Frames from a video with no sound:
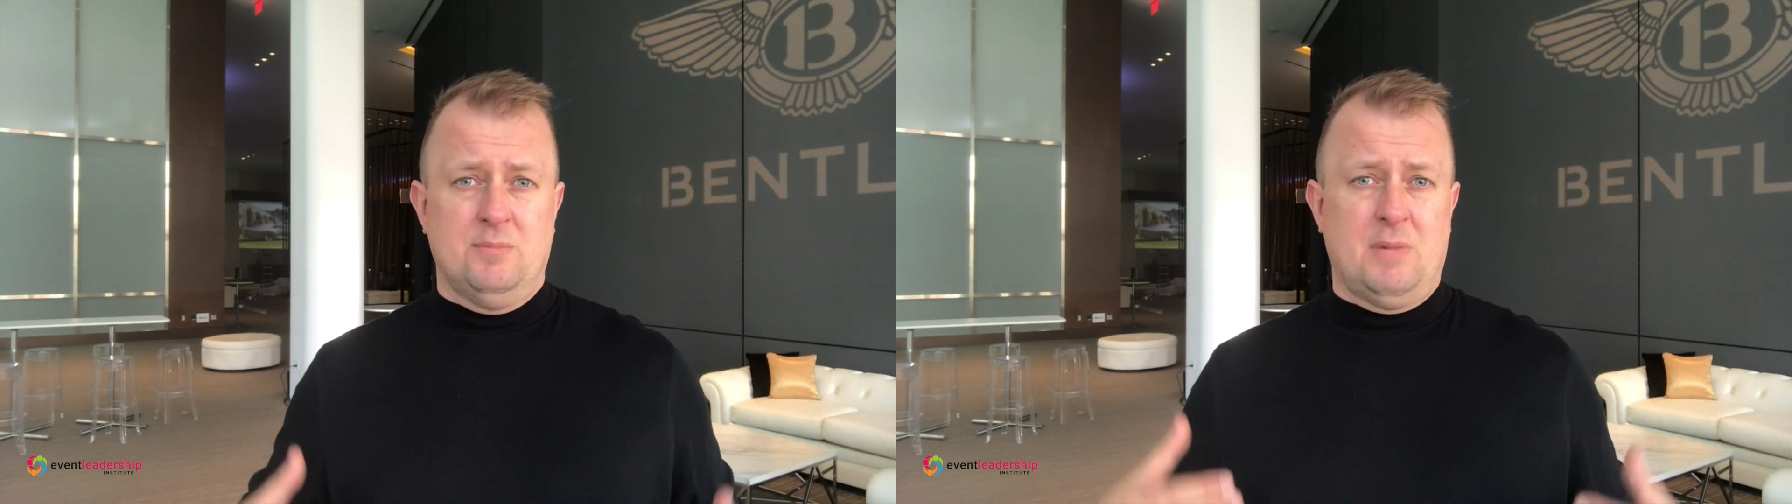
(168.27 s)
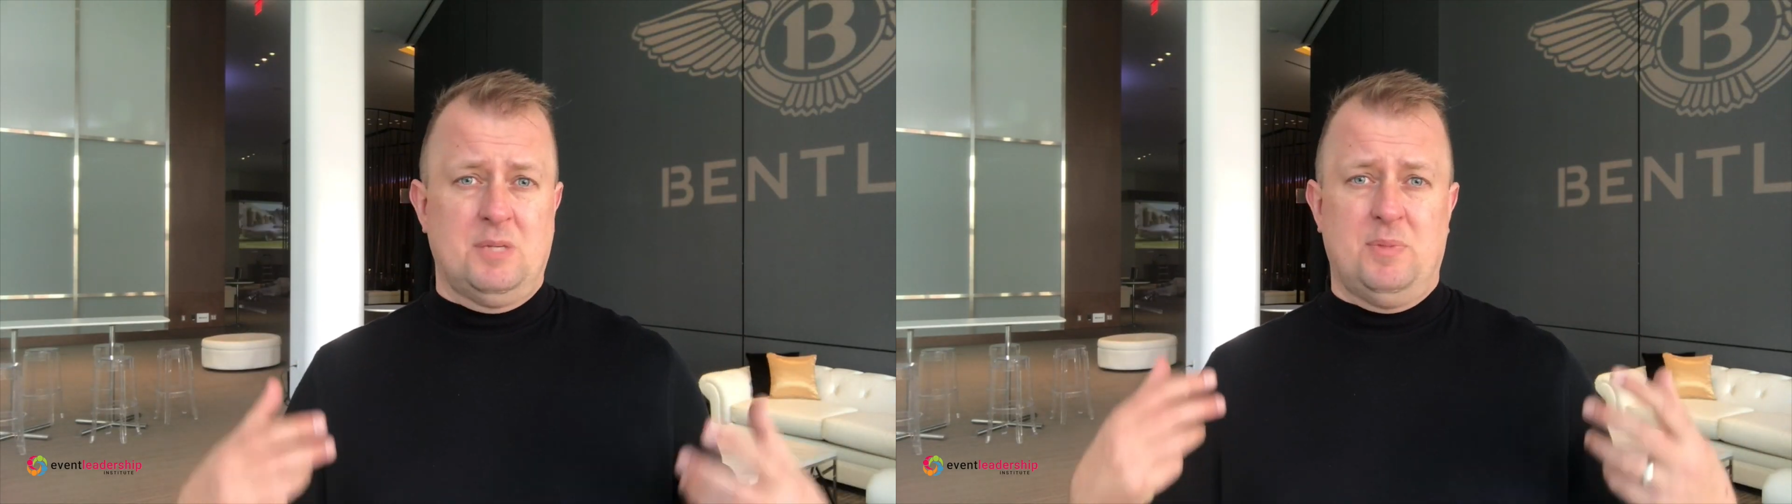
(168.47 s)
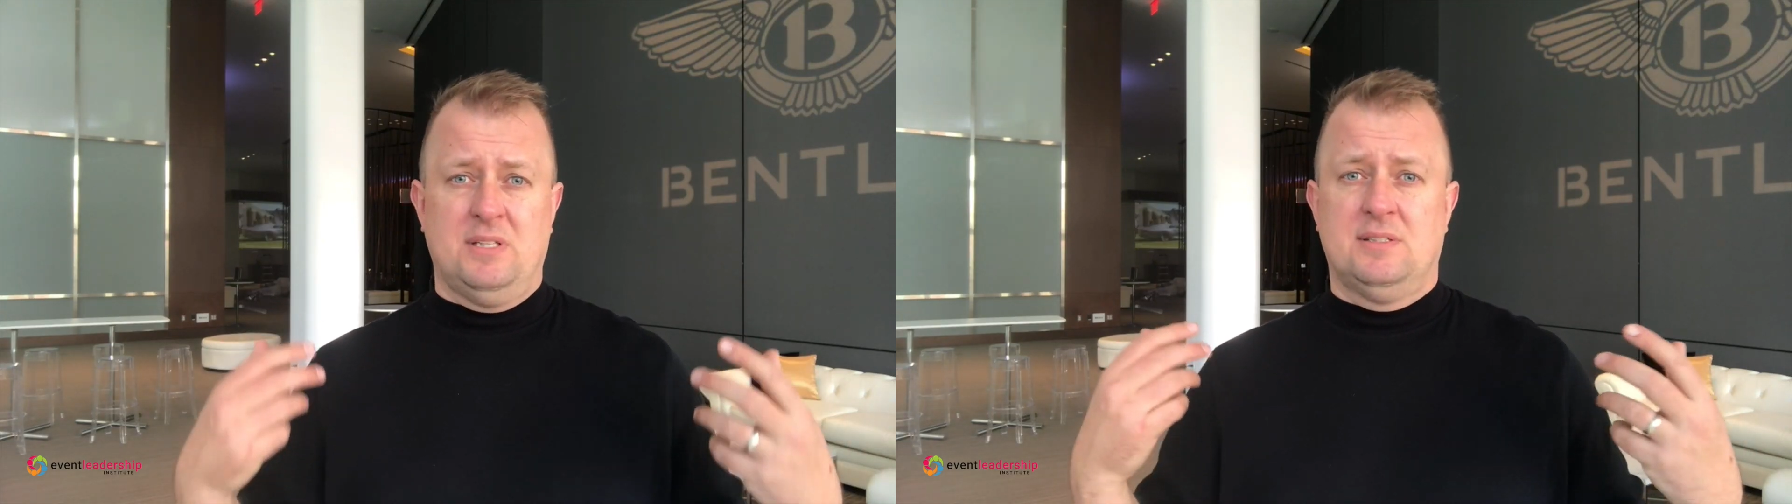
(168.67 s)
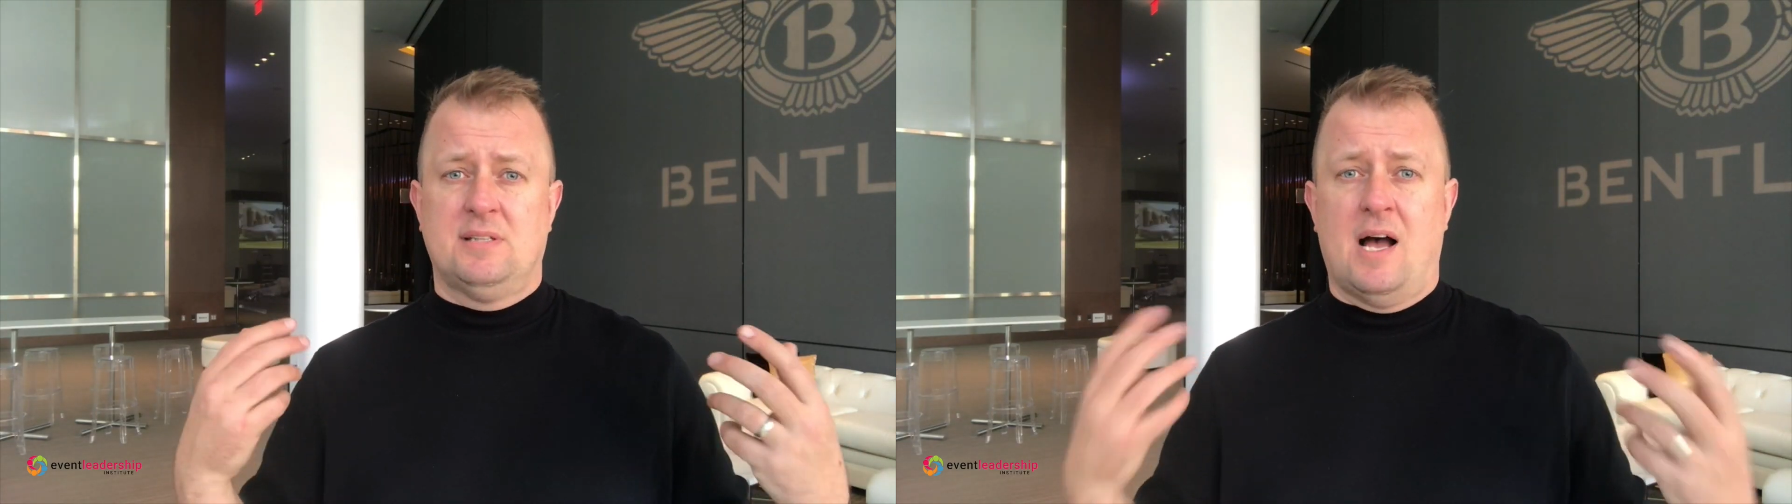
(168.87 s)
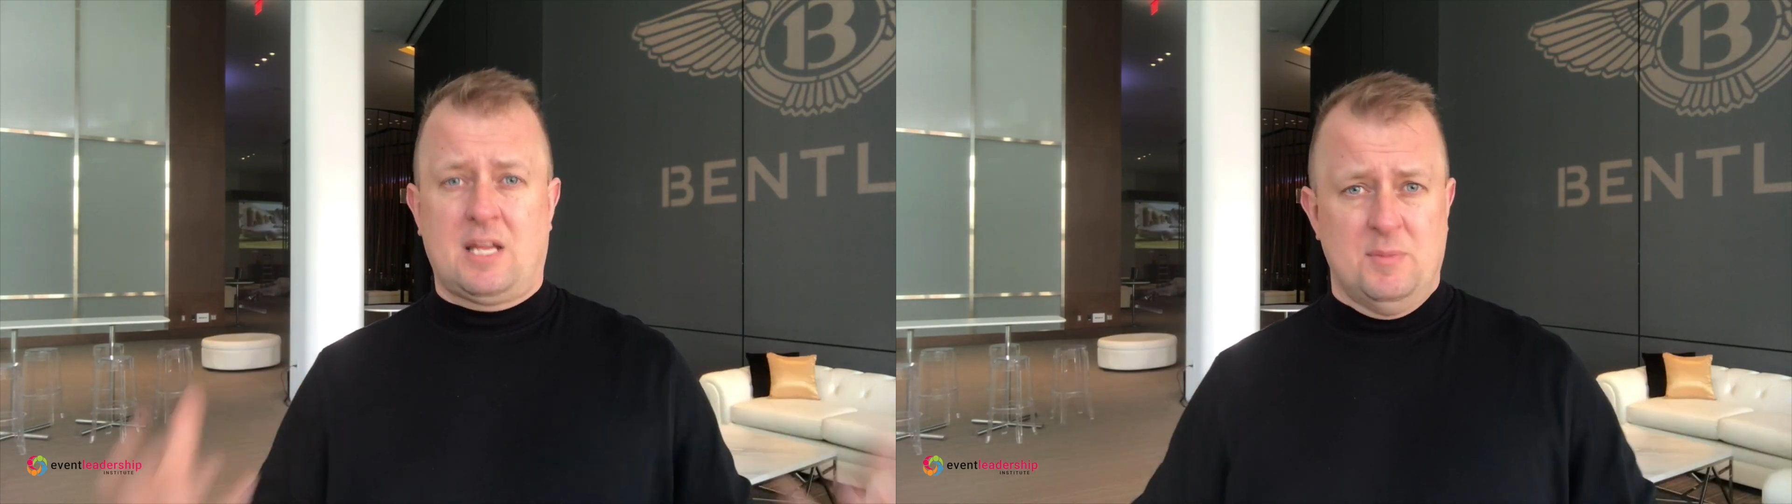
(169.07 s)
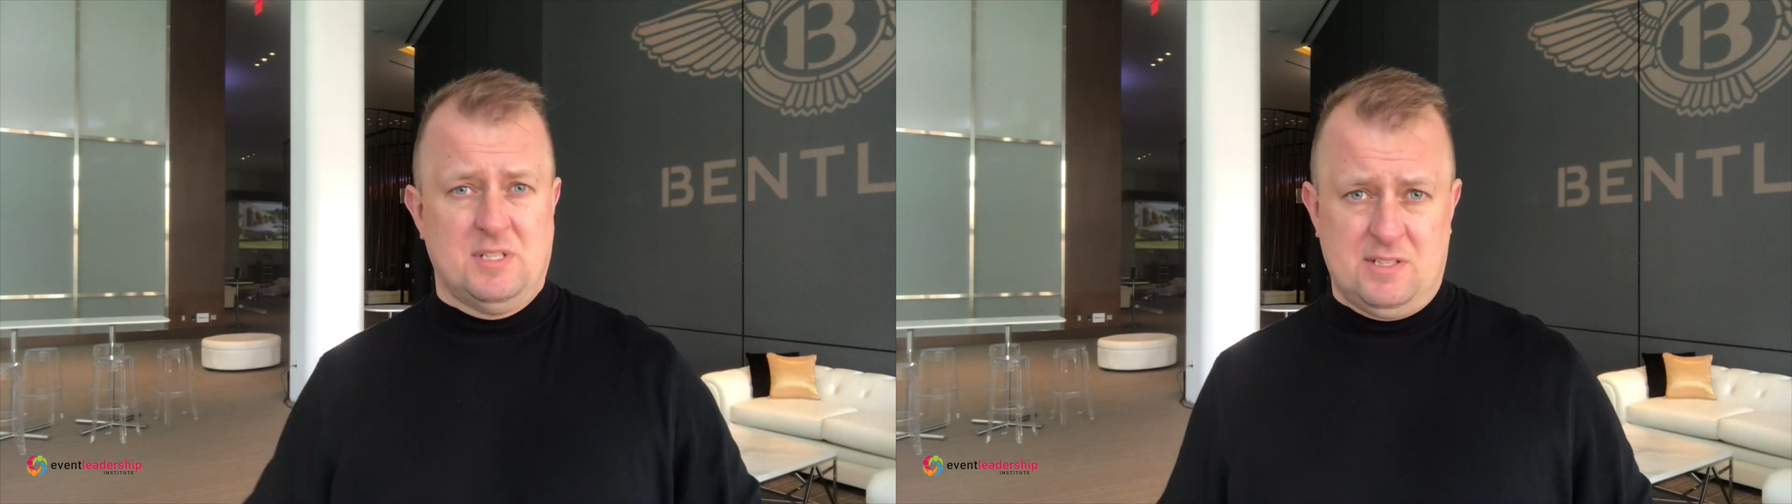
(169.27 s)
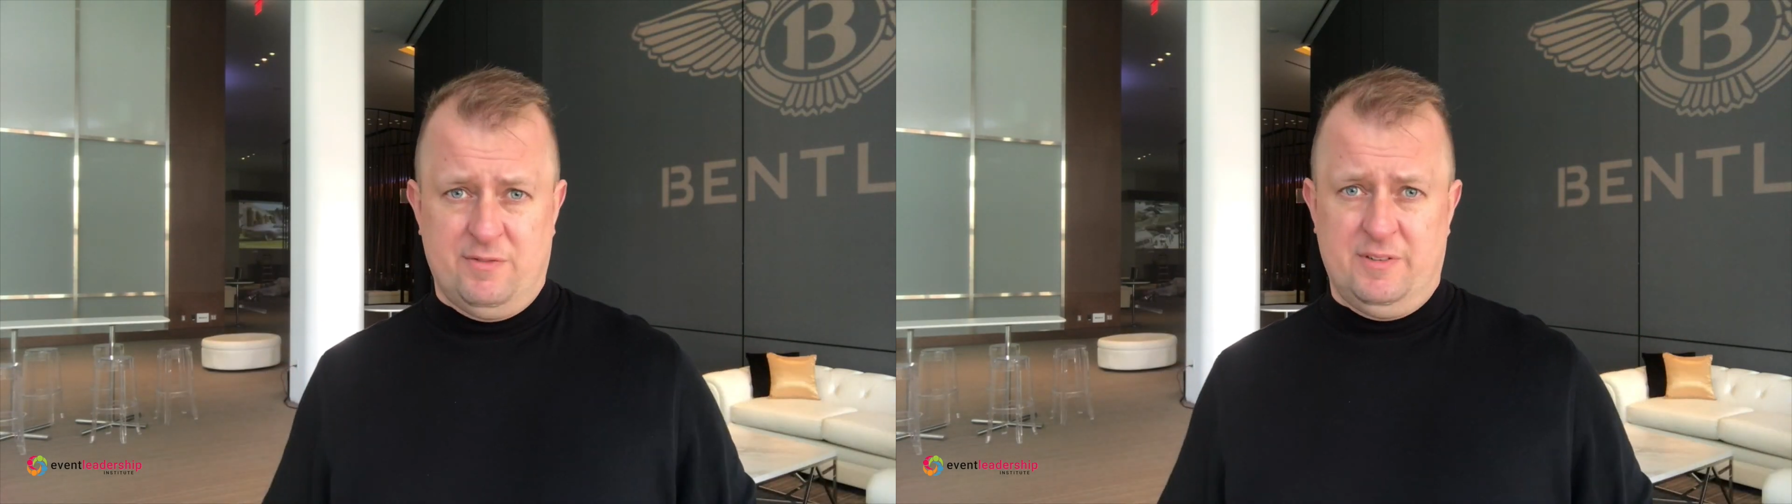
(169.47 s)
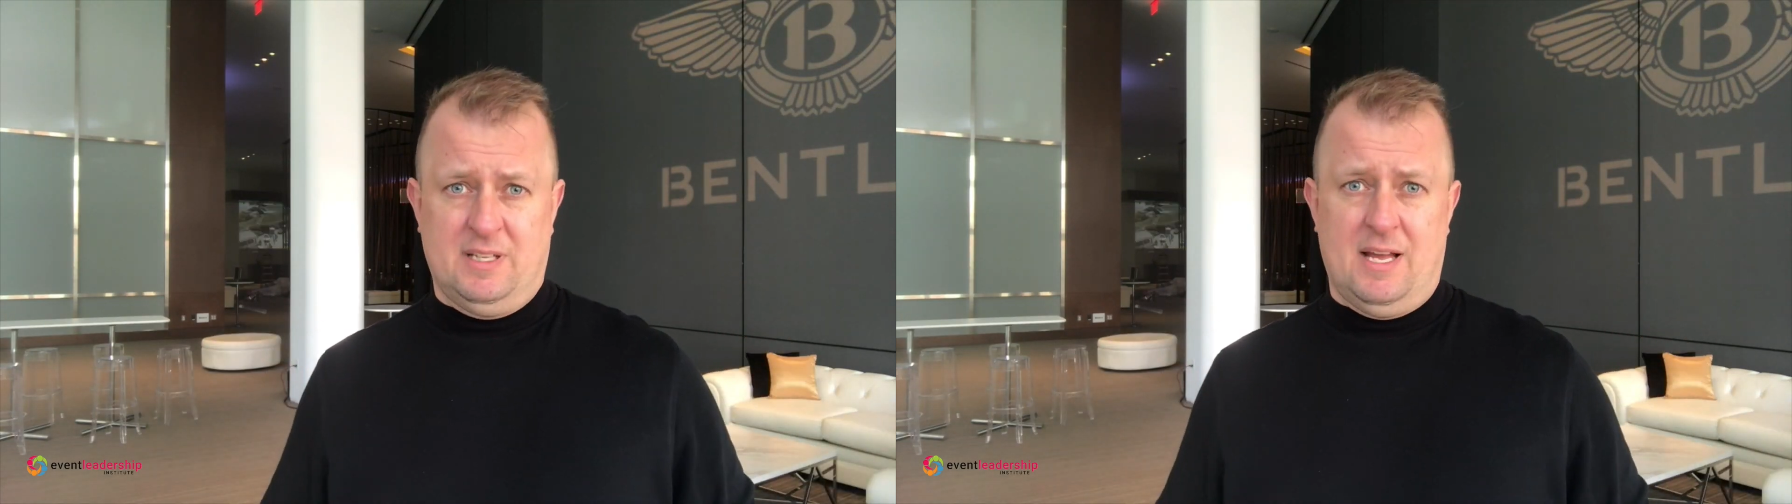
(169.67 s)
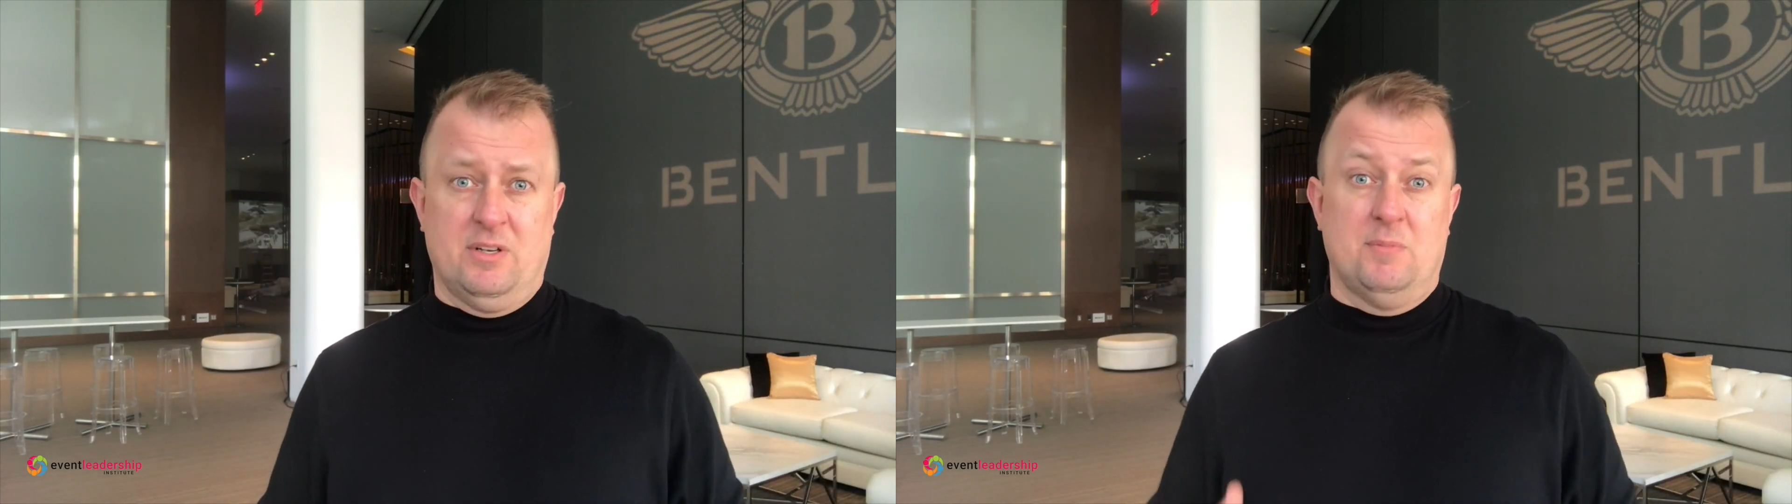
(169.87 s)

it might be documents to fill out,